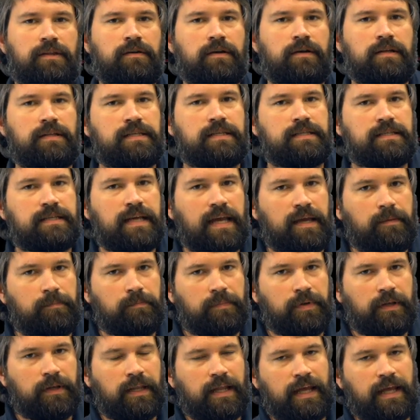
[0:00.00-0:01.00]
they're in the same
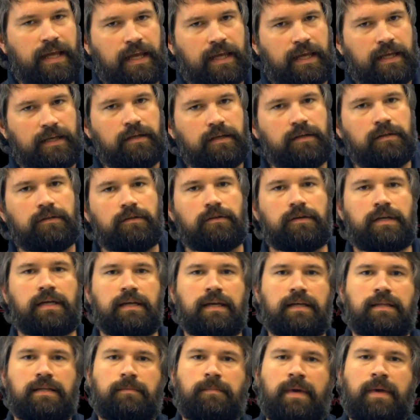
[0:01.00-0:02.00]
plane
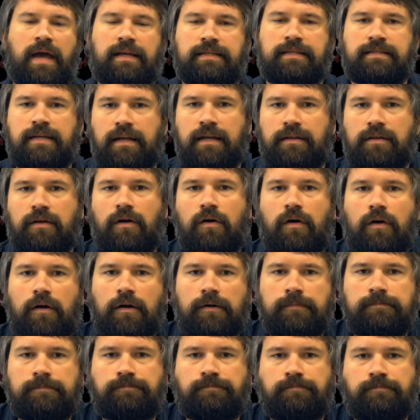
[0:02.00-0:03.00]
looking at the backside of the
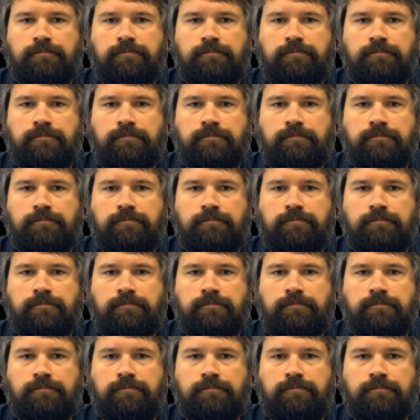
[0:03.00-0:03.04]
heart.